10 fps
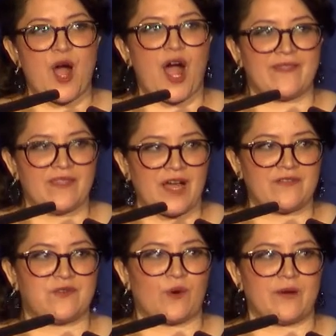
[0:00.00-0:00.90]

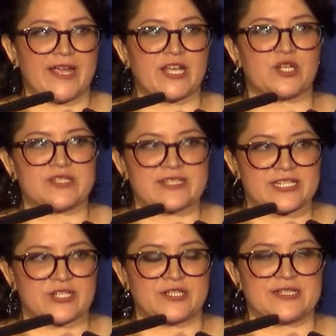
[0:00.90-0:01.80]
unlawful and
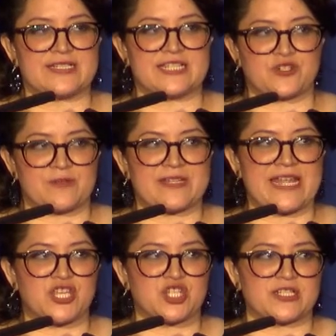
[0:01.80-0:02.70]
considered
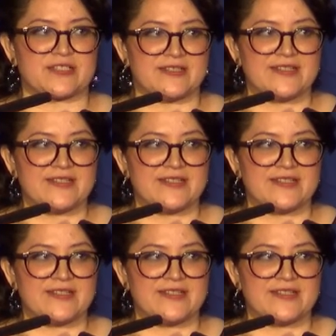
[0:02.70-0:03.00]
discrimination,